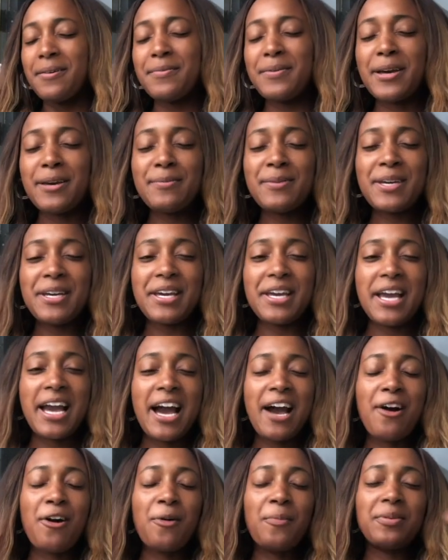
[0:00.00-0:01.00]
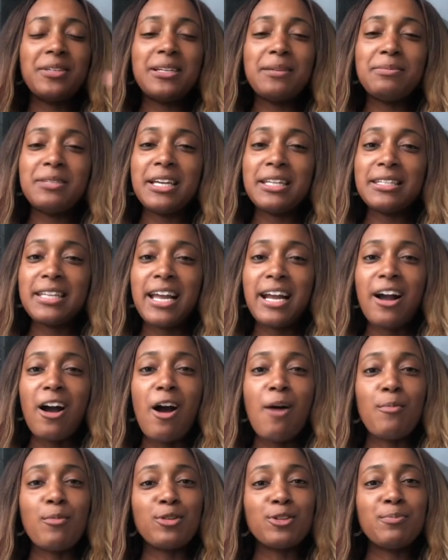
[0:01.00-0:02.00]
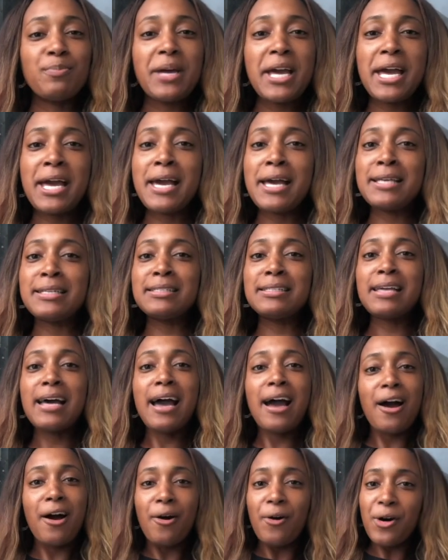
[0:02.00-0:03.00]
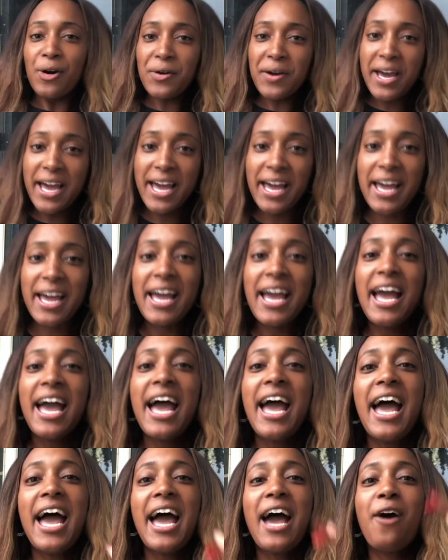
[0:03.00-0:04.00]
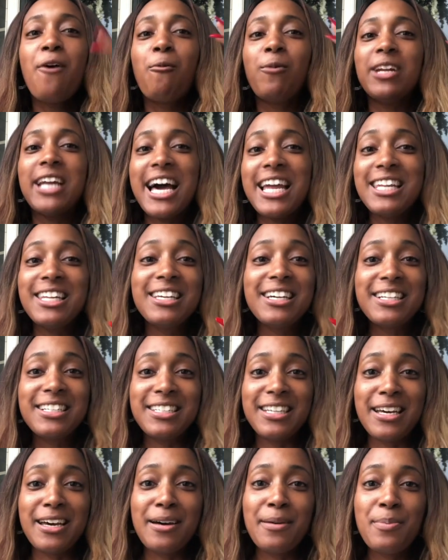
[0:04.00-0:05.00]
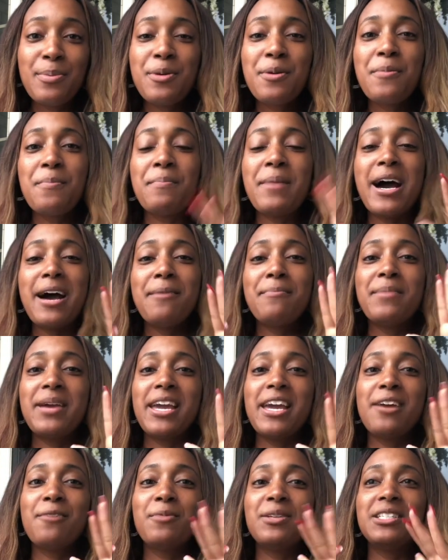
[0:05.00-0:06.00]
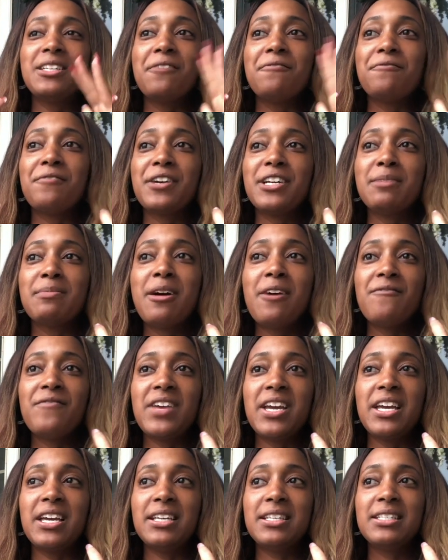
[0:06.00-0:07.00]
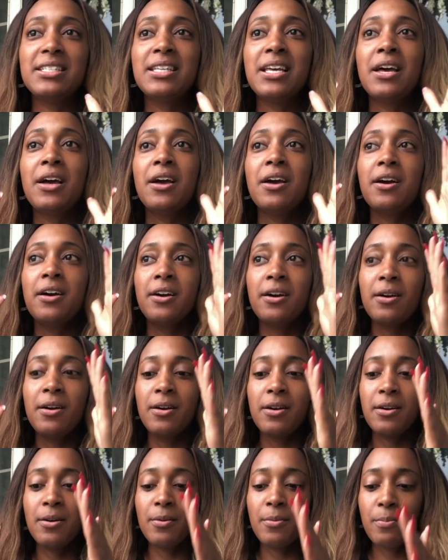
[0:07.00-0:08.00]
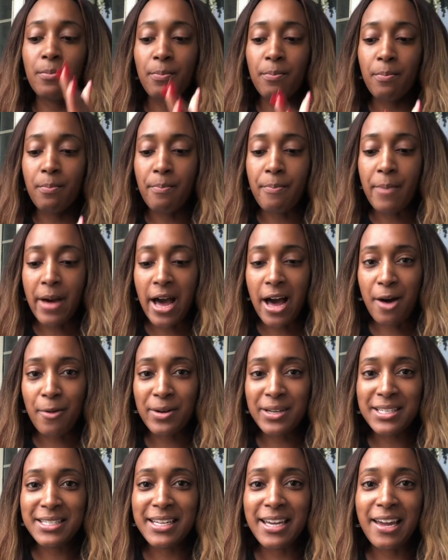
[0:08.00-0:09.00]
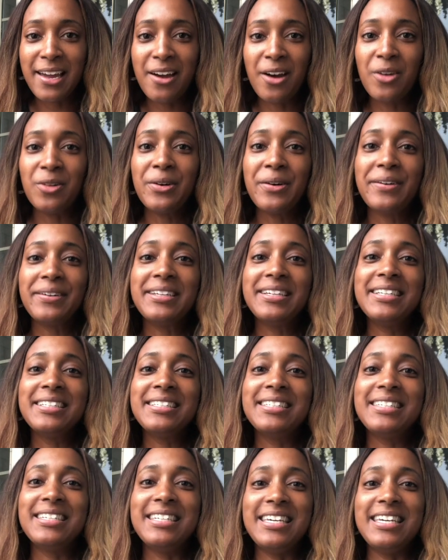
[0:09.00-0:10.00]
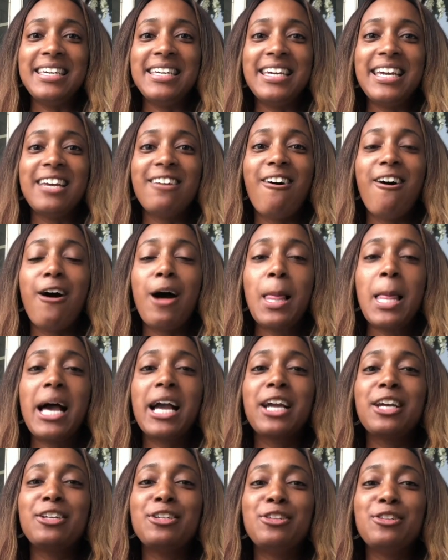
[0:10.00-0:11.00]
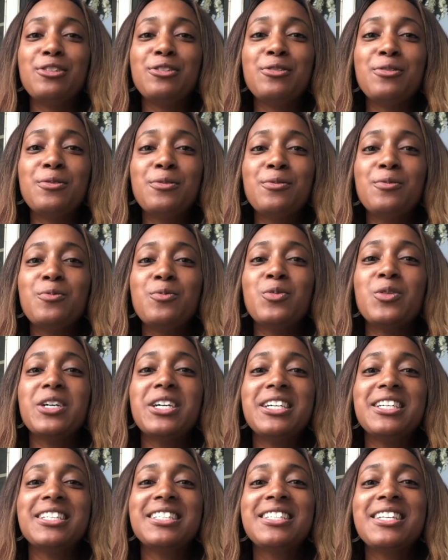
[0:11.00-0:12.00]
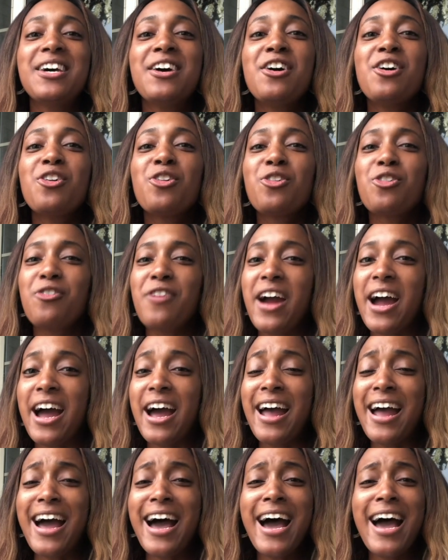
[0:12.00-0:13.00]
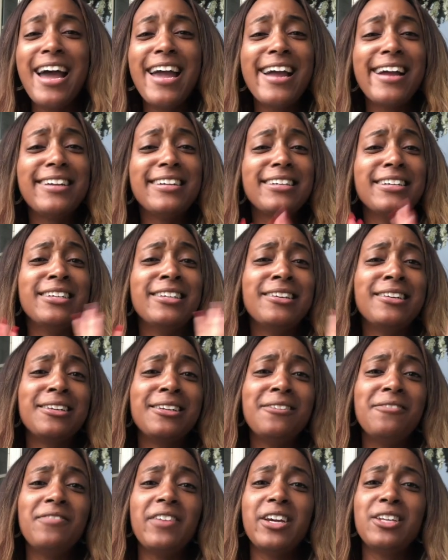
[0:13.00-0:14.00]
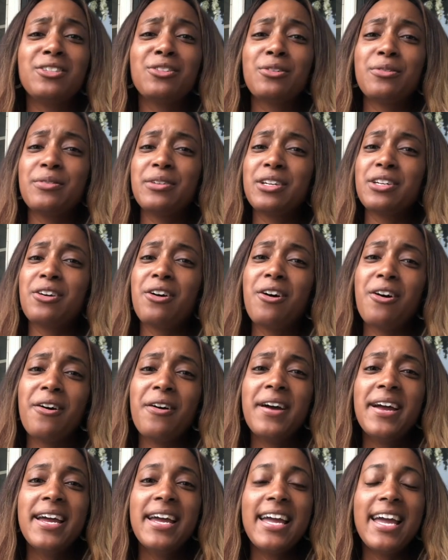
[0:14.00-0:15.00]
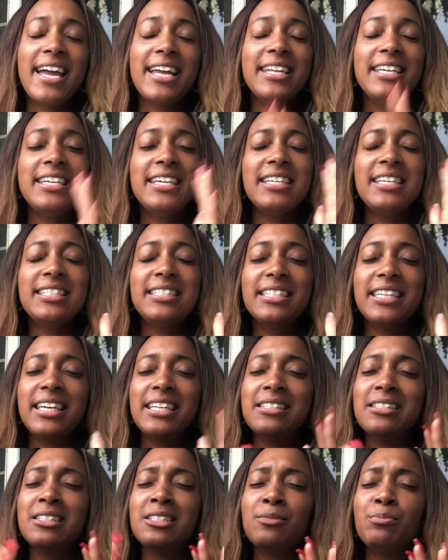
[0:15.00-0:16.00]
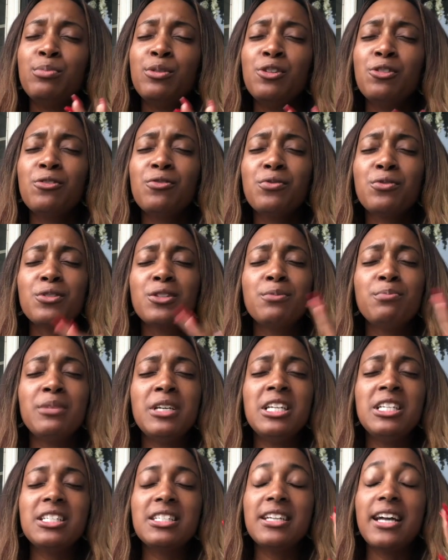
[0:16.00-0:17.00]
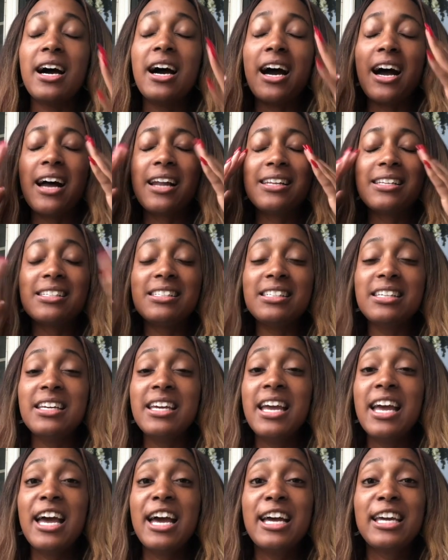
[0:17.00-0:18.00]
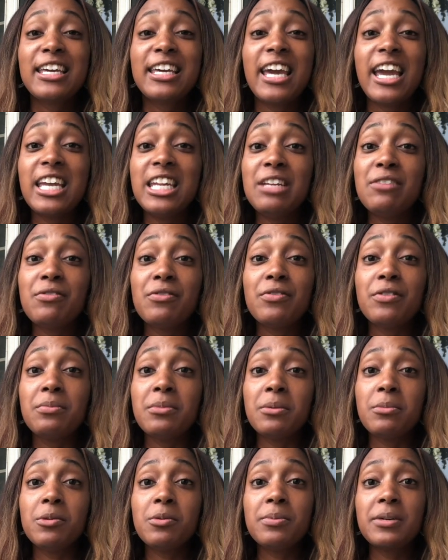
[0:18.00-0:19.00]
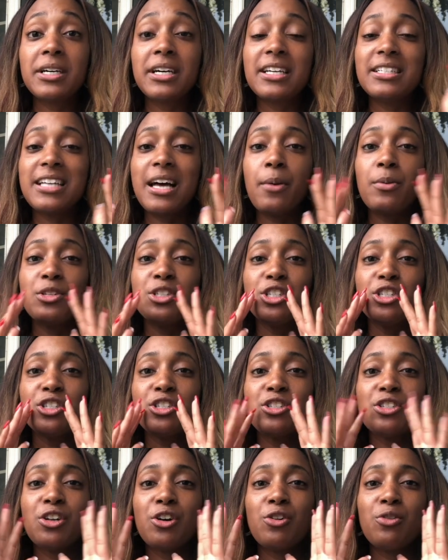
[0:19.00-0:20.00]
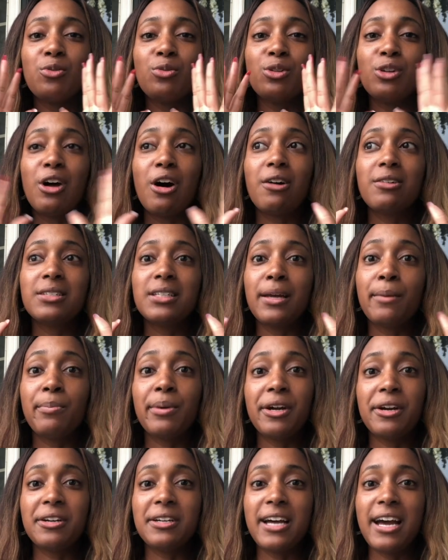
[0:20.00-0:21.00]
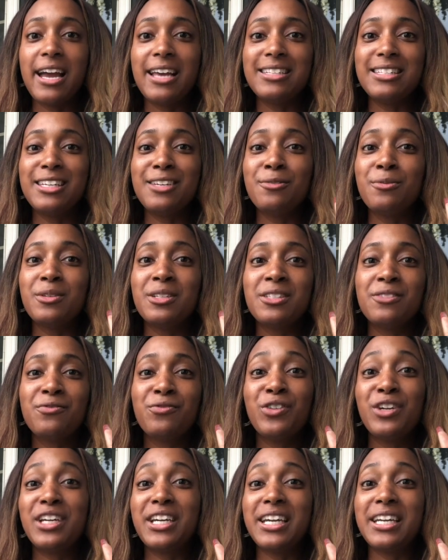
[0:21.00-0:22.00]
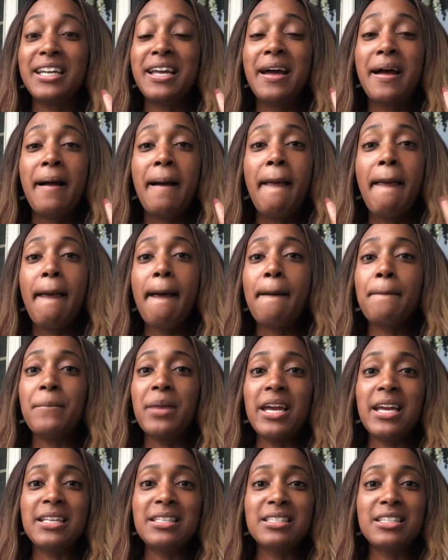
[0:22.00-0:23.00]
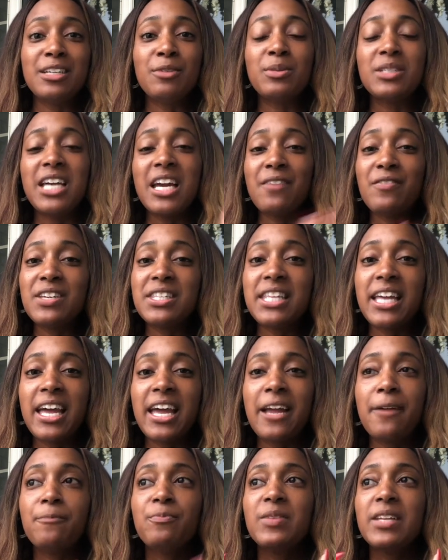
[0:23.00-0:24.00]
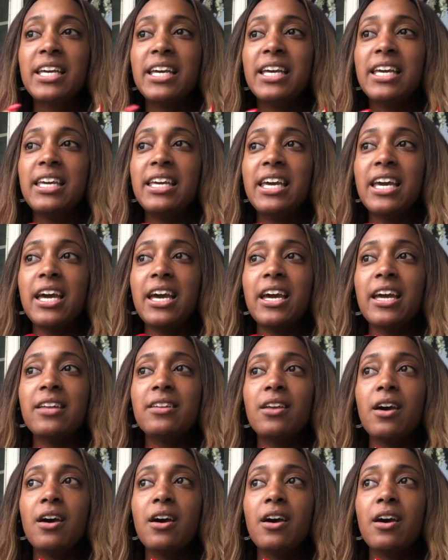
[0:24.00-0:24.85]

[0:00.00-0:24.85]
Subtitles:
baby, I opened up that thing. I almost passed out. Okay. When I looked up, my man was in front of my face, bowing down on his knee, and all I could do was cry. I had the ugly face going, y'all. And he said this beautiful speech that I honestly can't even remember because I was just so lost in paradise. It was freaking amazing. It was everything. He had